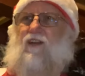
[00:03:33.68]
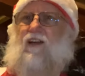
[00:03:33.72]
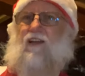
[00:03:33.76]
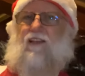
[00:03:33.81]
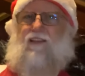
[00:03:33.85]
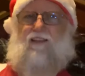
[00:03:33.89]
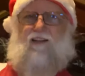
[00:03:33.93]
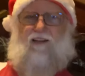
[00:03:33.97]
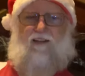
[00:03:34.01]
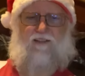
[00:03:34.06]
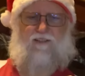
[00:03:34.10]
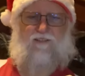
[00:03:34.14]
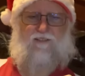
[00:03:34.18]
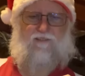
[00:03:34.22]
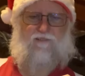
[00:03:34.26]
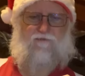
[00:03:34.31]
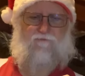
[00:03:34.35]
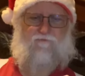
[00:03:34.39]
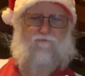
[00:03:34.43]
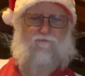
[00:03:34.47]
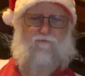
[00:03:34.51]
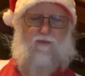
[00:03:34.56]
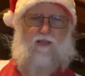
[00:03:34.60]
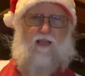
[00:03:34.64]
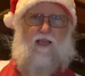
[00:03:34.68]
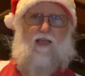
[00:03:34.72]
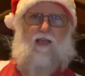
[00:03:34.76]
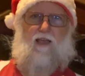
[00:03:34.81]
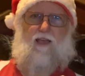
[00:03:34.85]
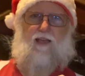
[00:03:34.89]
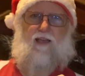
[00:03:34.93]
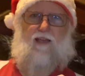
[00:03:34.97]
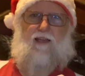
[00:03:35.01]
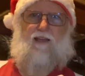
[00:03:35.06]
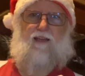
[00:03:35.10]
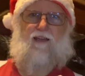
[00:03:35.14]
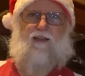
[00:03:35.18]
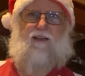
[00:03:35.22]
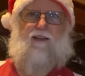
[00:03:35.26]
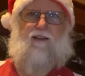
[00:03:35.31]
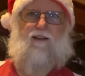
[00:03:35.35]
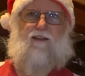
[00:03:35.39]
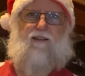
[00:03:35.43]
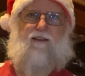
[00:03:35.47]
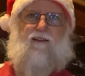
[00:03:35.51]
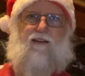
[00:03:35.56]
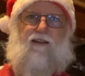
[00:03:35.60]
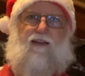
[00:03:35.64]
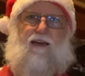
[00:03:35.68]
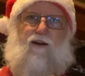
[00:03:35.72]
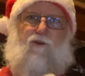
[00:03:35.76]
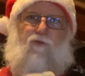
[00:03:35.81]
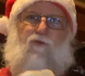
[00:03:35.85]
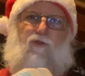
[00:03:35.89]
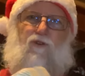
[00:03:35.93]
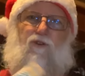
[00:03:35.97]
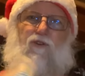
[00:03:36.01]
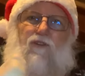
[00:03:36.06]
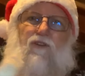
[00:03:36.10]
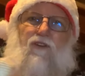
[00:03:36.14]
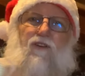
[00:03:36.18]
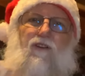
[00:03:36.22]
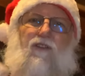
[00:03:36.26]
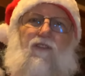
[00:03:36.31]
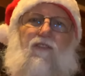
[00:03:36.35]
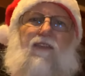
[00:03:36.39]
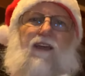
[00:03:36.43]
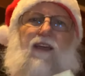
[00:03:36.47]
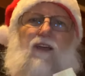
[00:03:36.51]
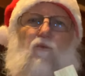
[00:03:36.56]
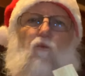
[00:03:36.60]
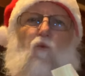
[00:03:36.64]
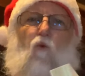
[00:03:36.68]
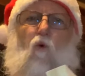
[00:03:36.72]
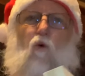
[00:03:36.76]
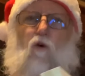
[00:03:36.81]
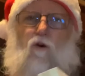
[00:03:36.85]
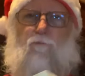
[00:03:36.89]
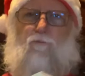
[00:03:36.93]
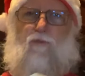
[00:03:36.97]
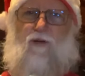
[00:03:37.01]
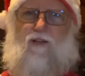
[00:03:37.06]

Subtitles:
that is. Now, they warp,